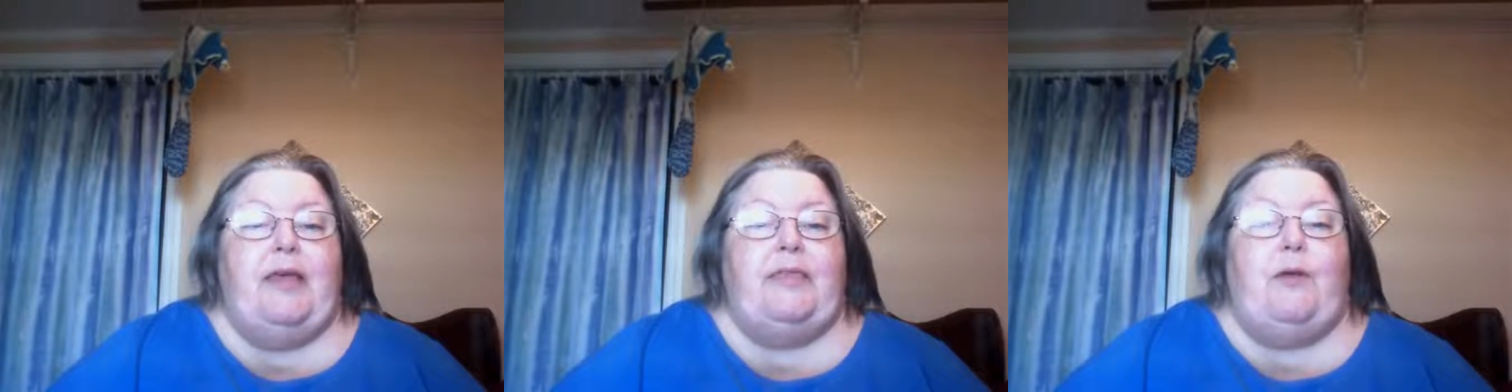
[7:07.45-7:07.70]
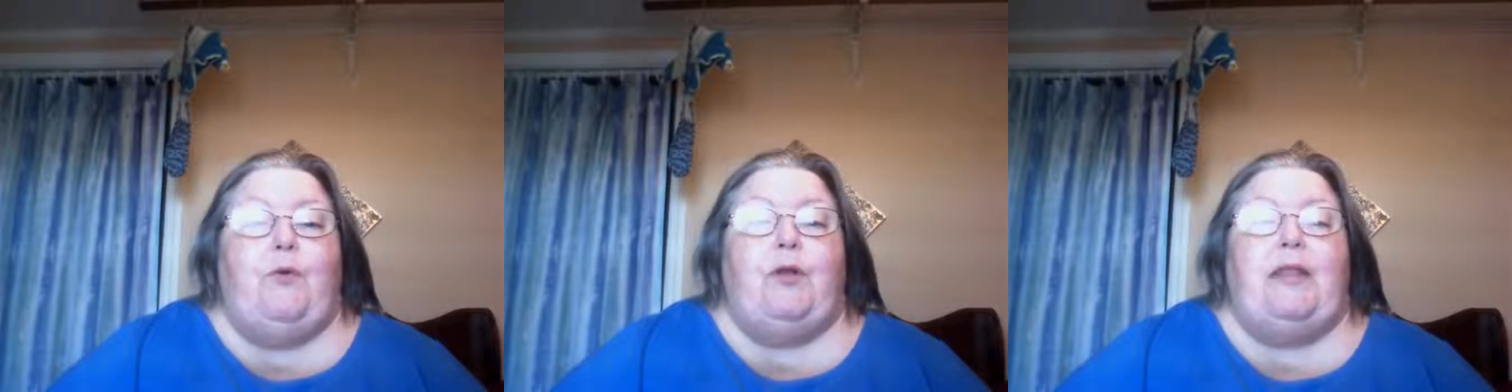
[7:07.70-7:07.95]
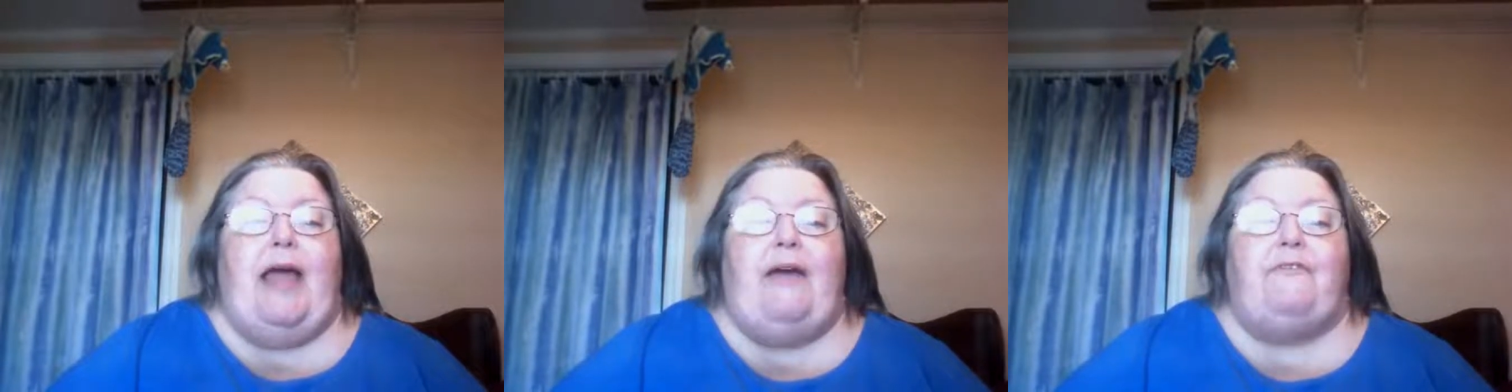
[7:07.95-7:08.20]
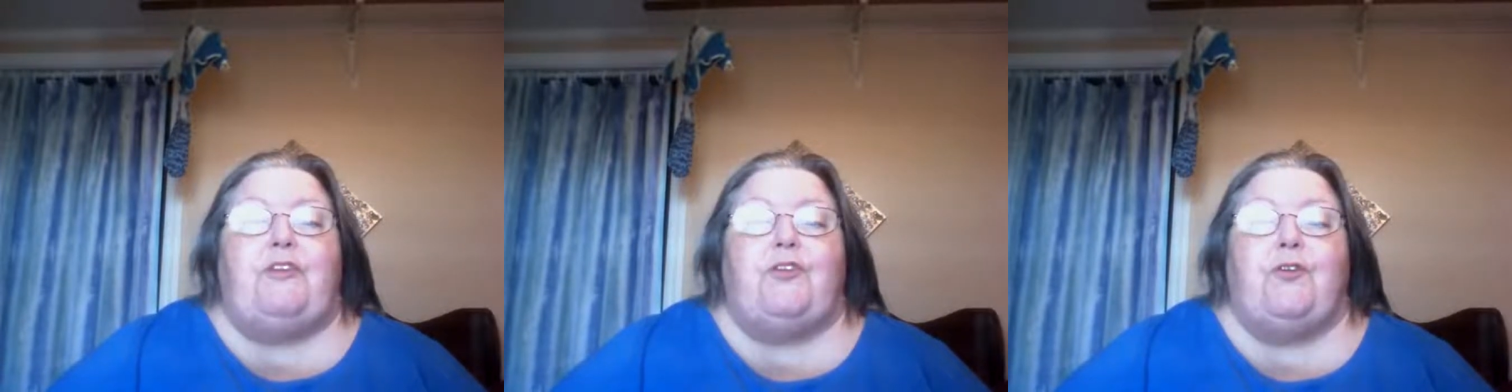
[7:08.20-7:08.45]
They were
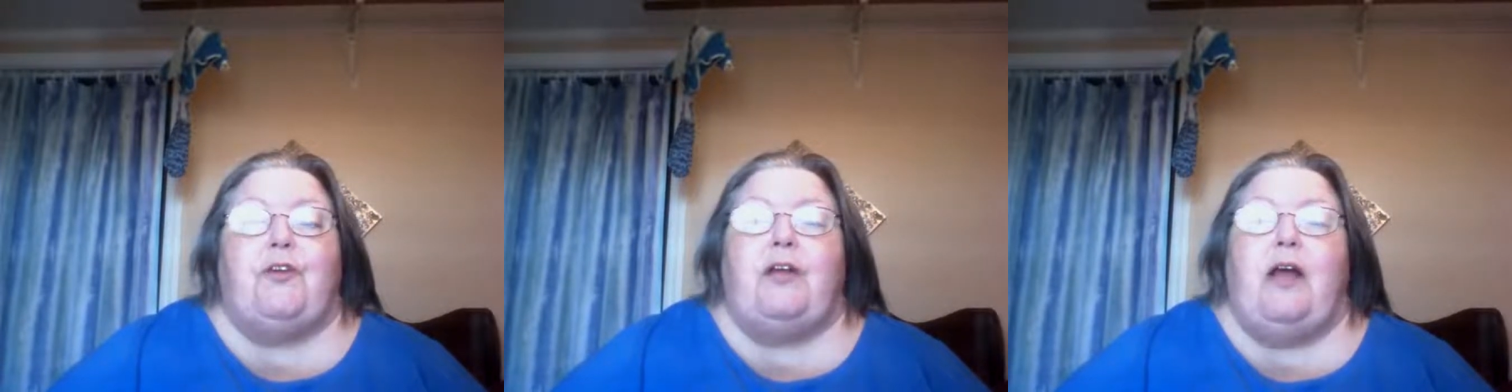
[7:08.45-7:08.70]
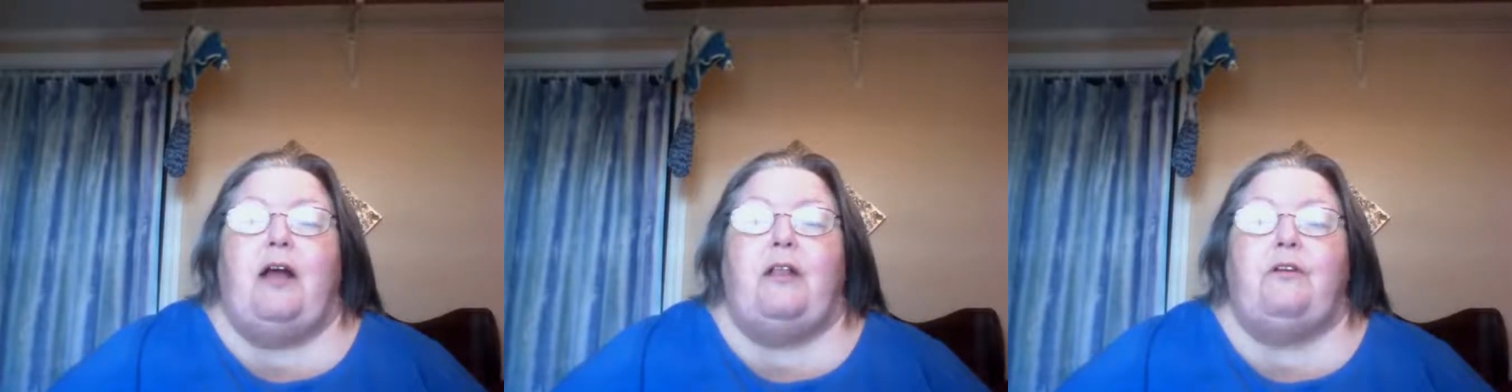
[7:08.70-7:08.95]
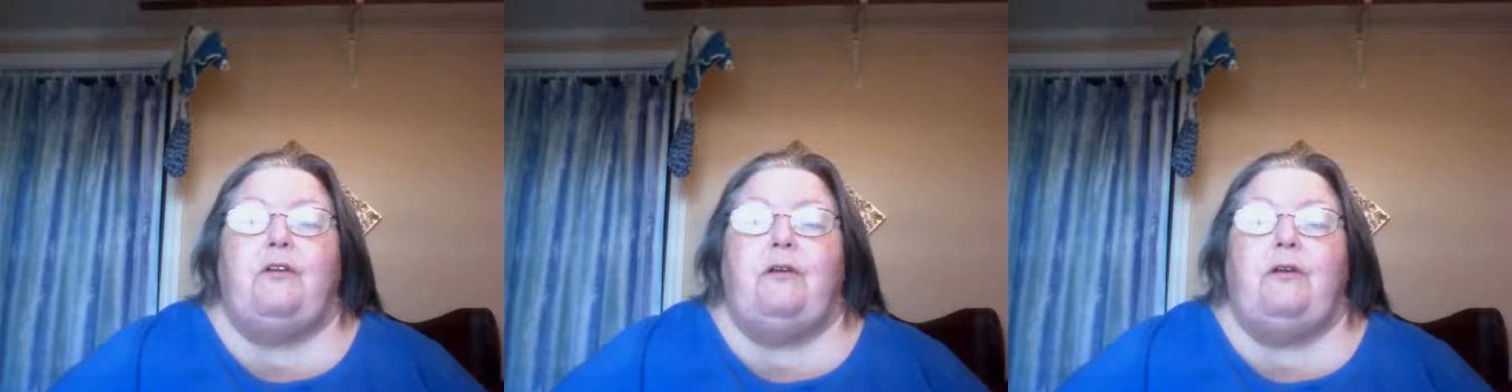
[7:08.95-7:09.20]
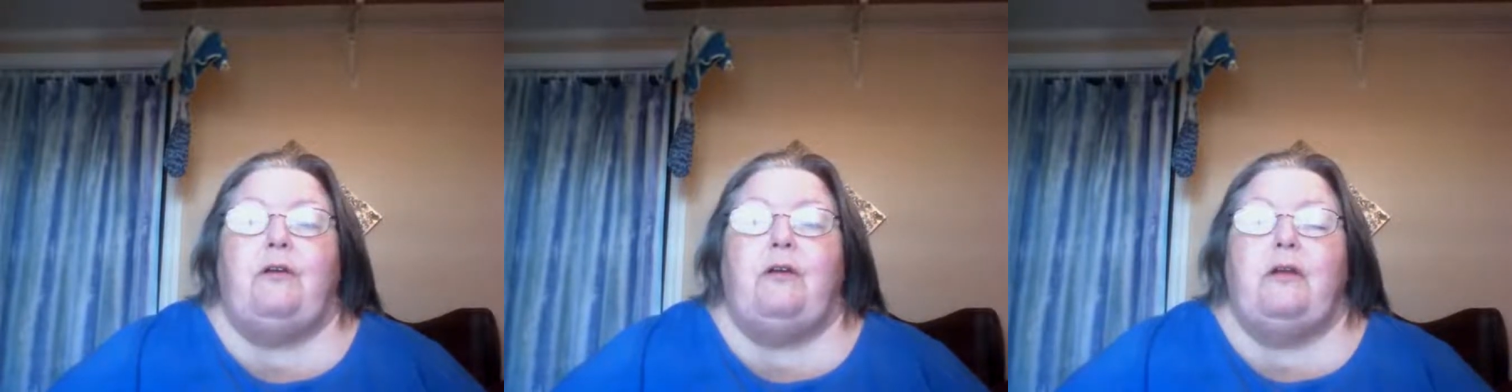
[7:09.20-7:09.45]
lavender in color,
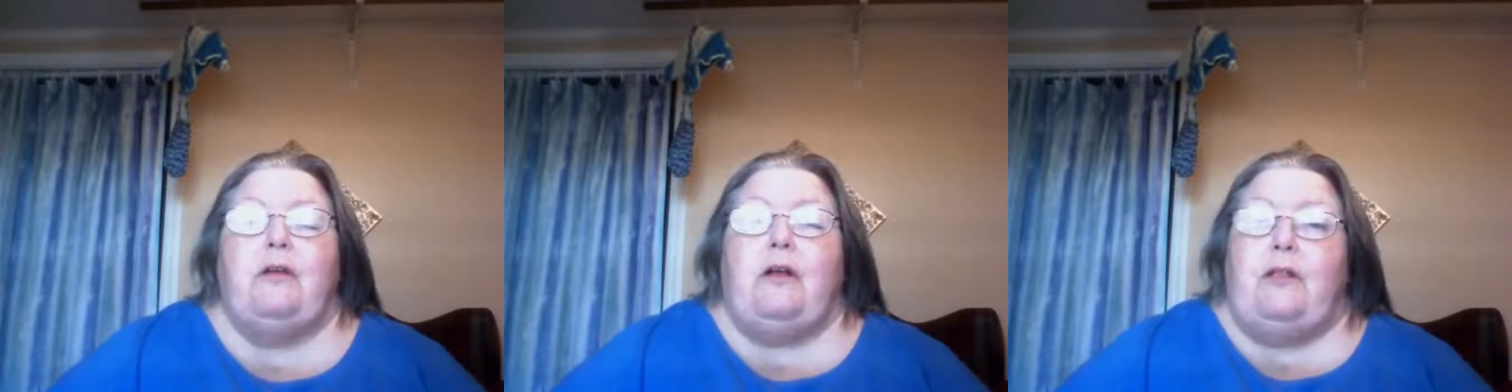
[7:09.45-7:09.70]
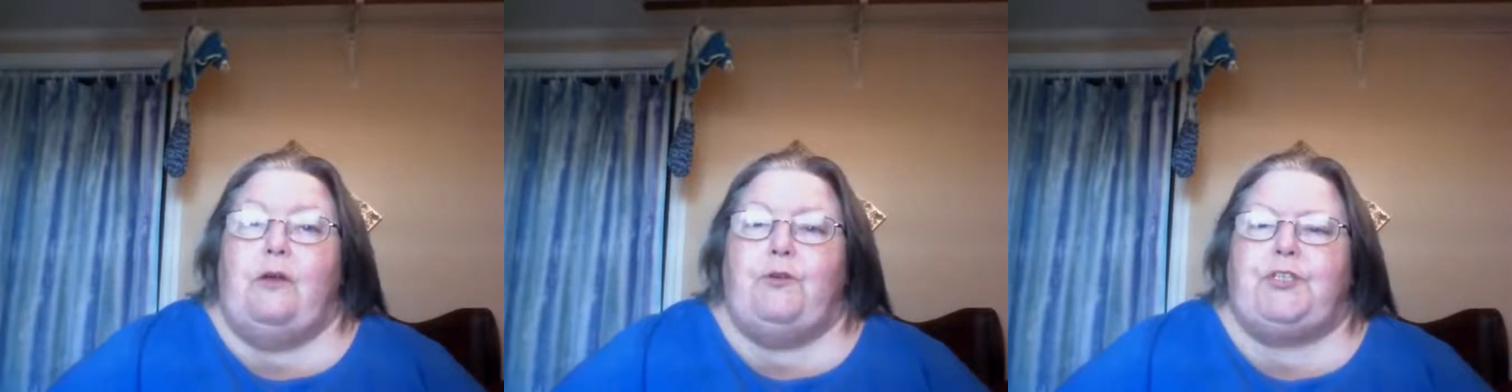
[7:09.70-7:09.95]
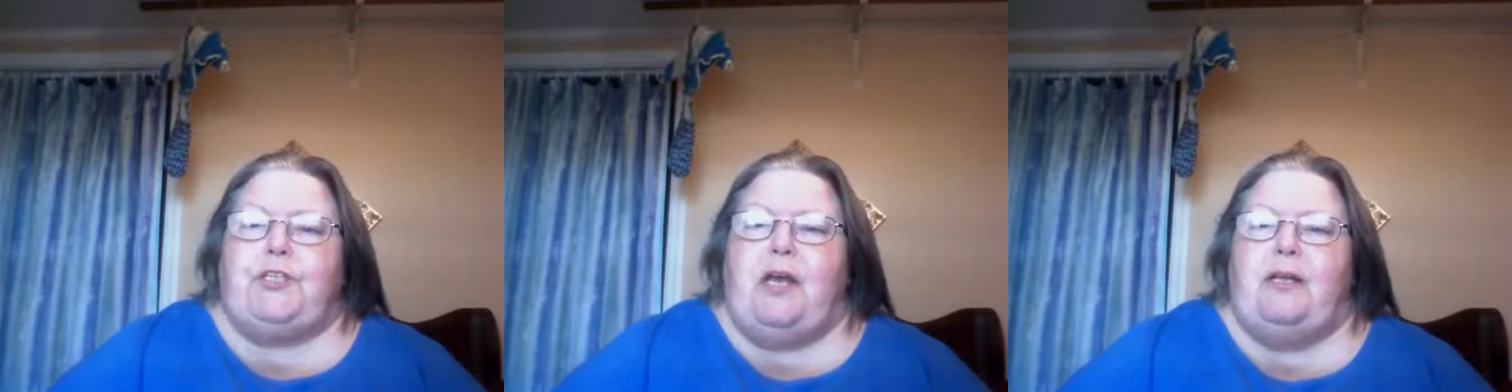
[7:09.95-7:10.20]
close